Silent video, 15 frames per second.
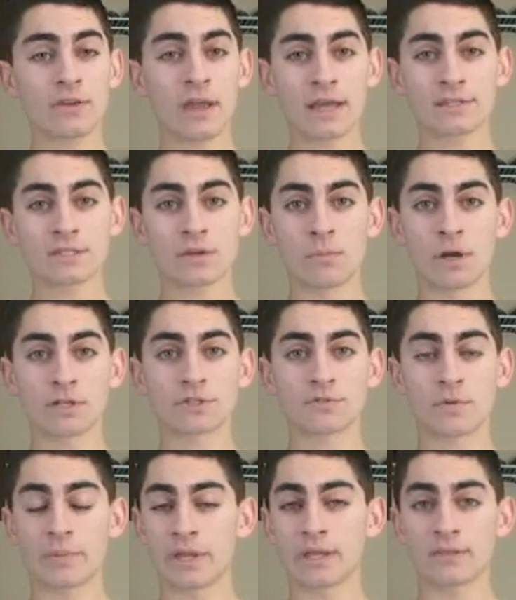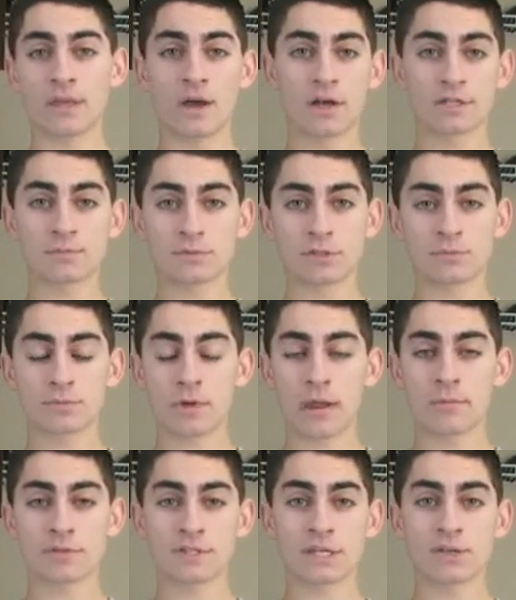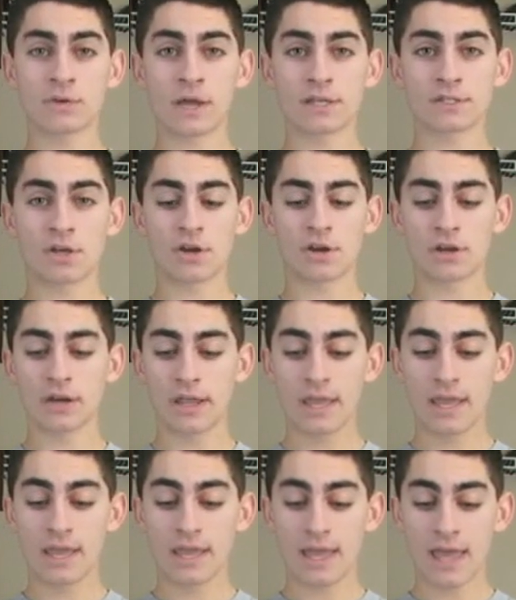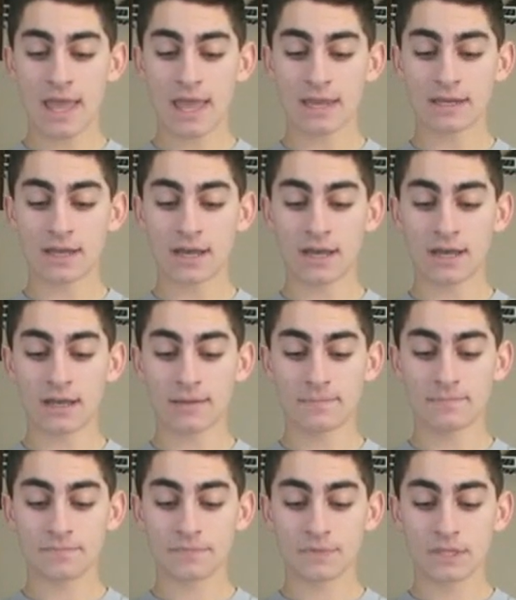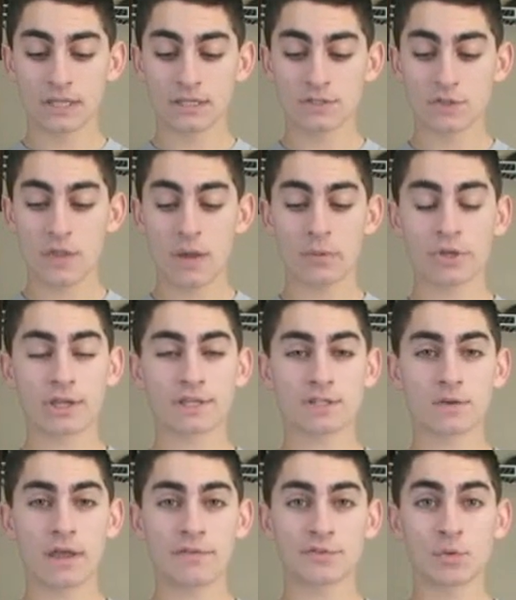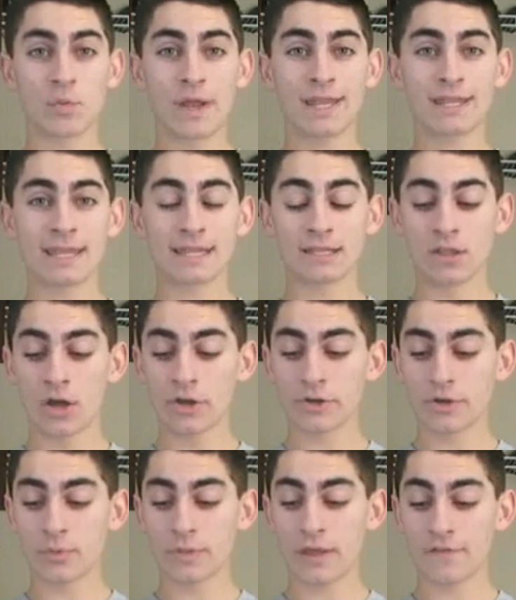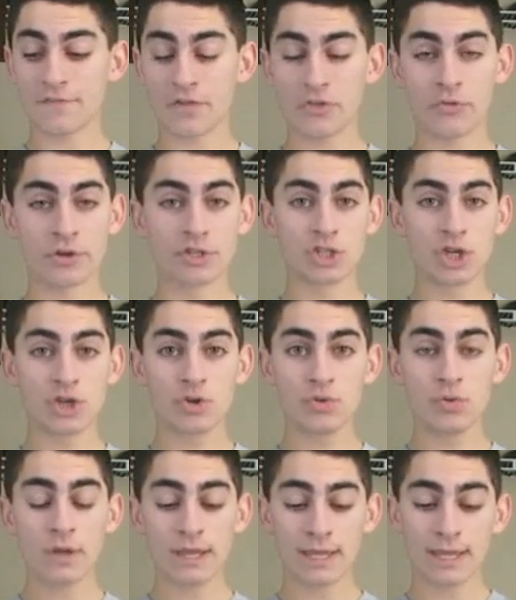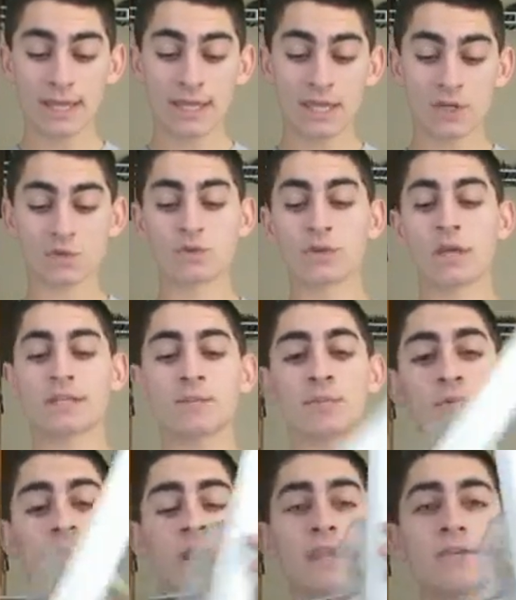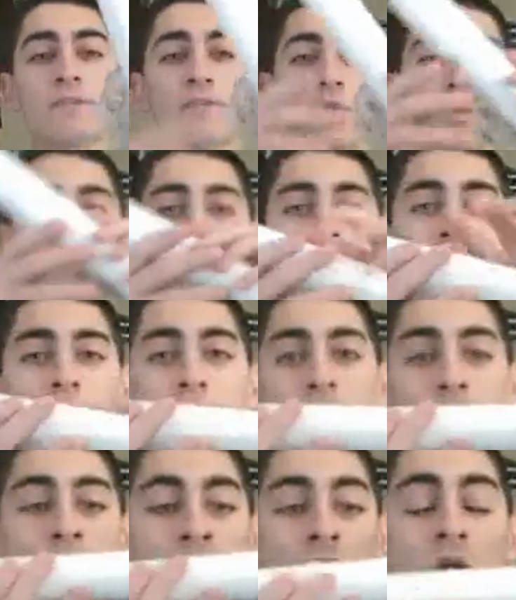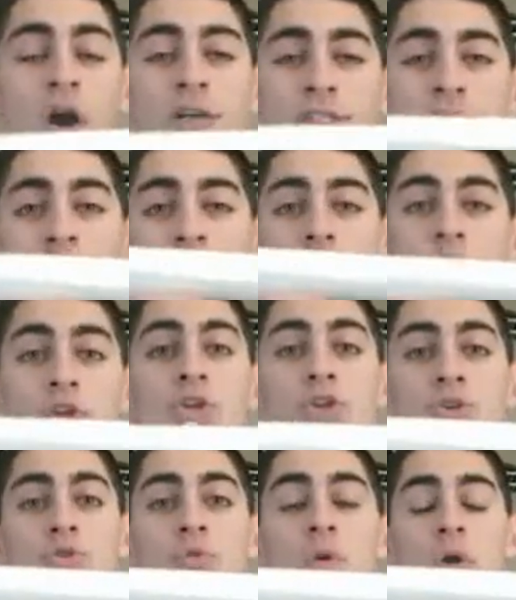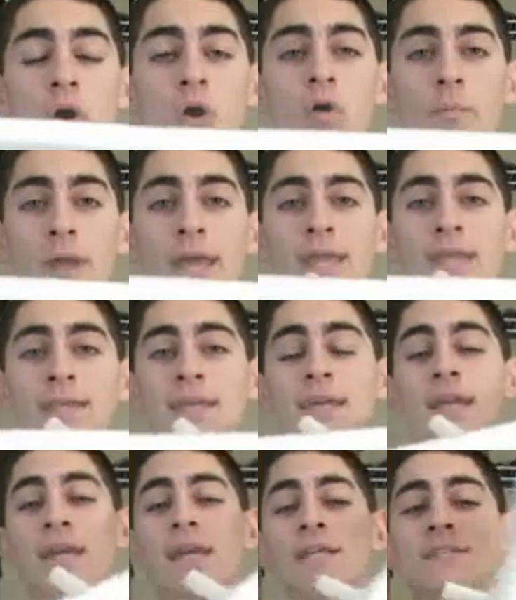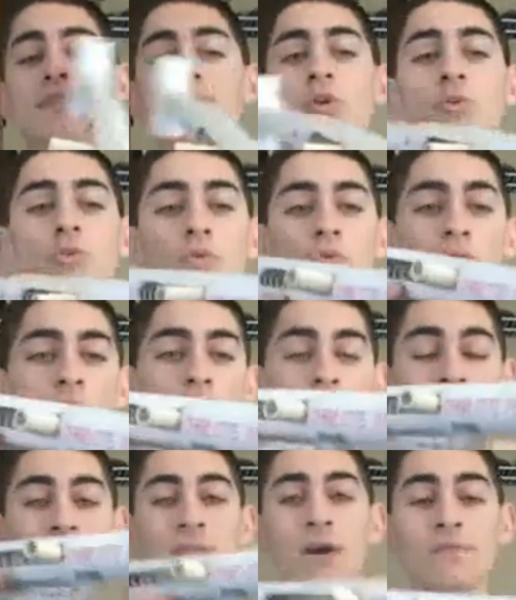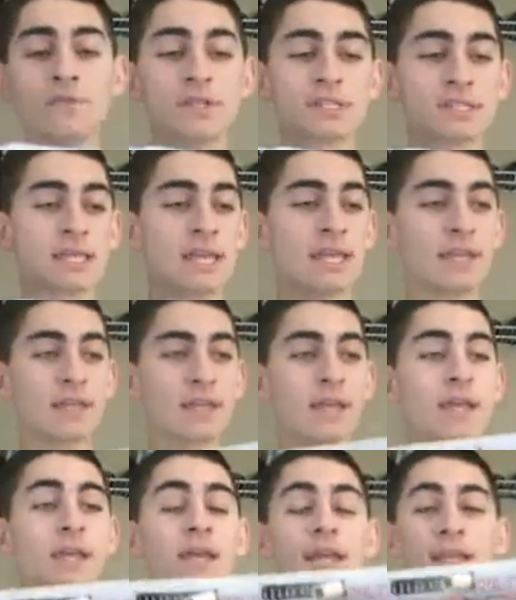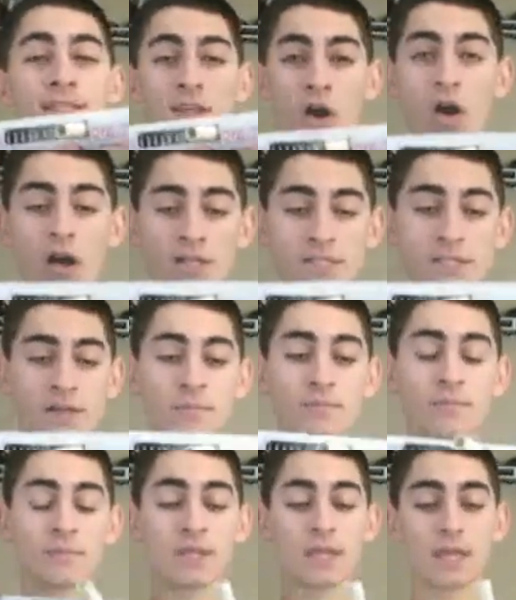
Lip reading: you guys so much for being the awesome subscribers that you guys are, and so that way you guys don't have to wait any longer. Without further ado, here's what you guys have been waiting for: my awesome new homemade. It's so cool. I love this thing. It's awesome.